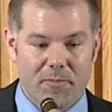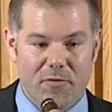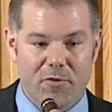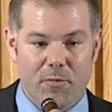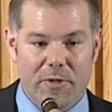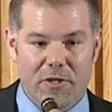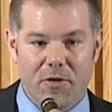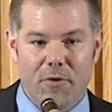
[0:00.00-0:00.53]

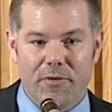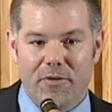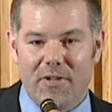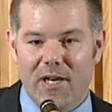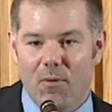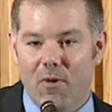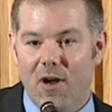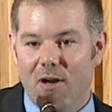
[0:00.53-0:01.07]
So we know that
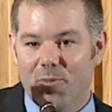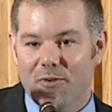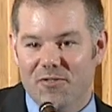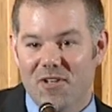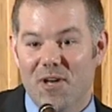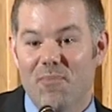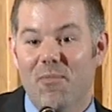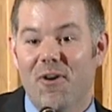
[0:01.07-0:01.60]
that rock
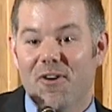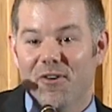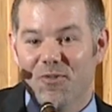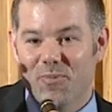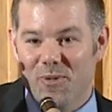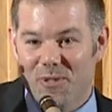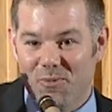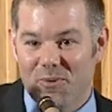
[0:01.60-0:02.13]
was on
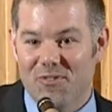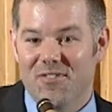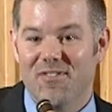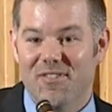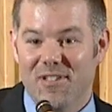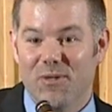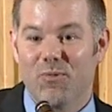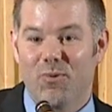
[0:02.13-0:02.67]
Mars when there
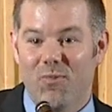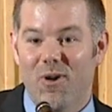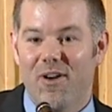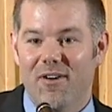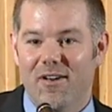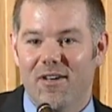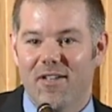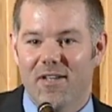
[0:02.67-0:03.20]
was liquid
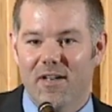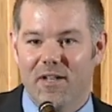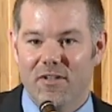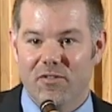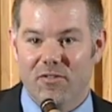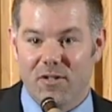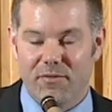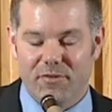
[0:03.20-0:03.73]
water on
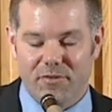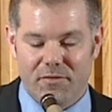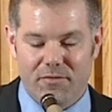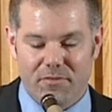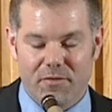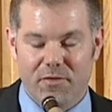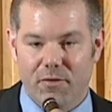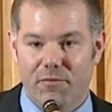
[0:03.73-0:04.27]
the
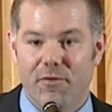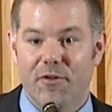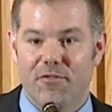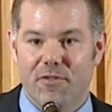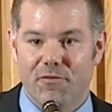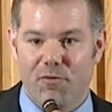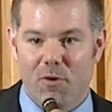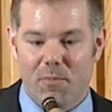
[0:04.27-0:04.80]
surface. So
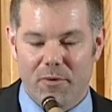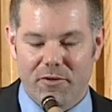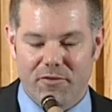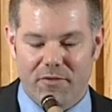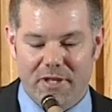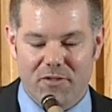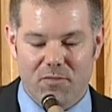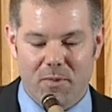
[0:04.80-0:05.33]
first and
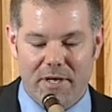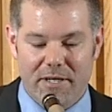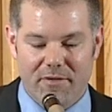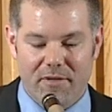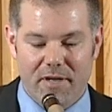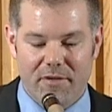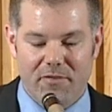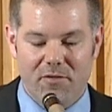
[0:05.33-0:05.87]
foremost, that's why
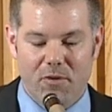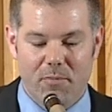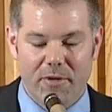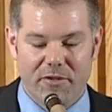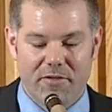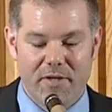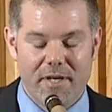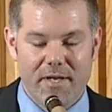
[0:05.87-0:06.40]
it's gotten so
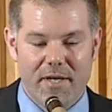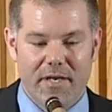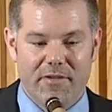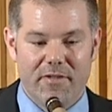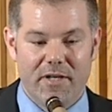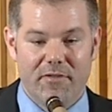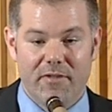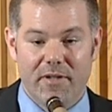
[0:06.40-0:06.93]
much
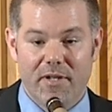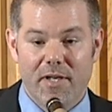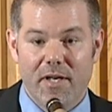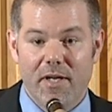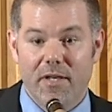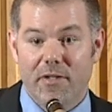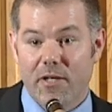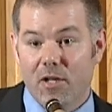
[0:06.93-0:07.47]
attention.
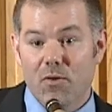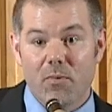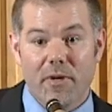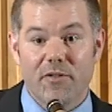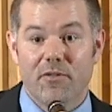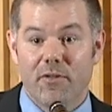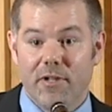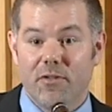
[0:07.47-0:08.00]
The other
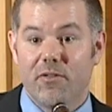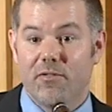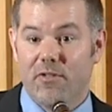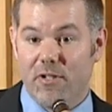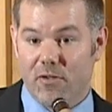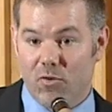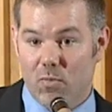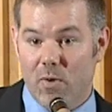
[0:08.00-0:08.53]
ones are
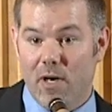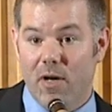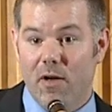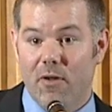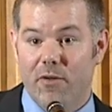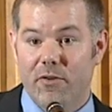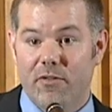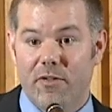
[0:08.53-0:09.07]
interesting as
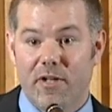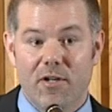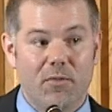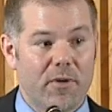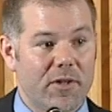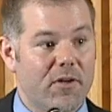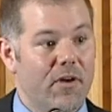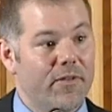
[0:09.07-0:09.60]
well. There's another
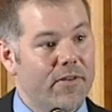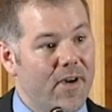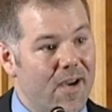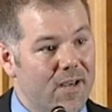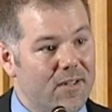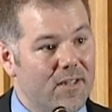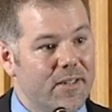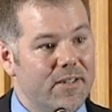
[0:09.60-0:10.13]
one called
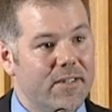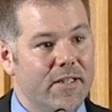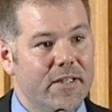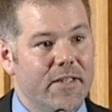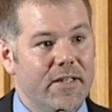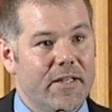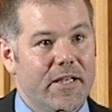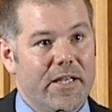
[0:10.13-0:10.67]
Nakhla.
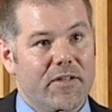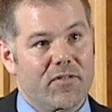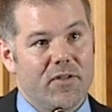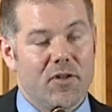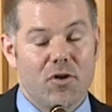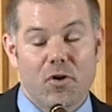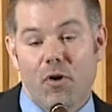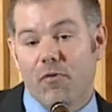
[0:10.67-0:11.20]
It's a
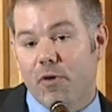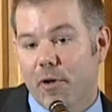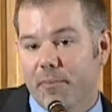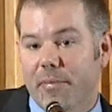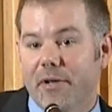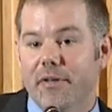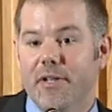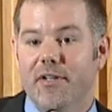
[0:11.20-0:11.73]
little over 1
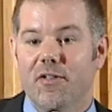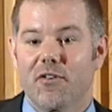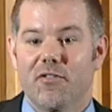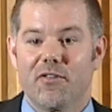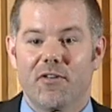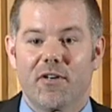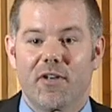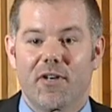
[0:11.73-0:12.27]
billion years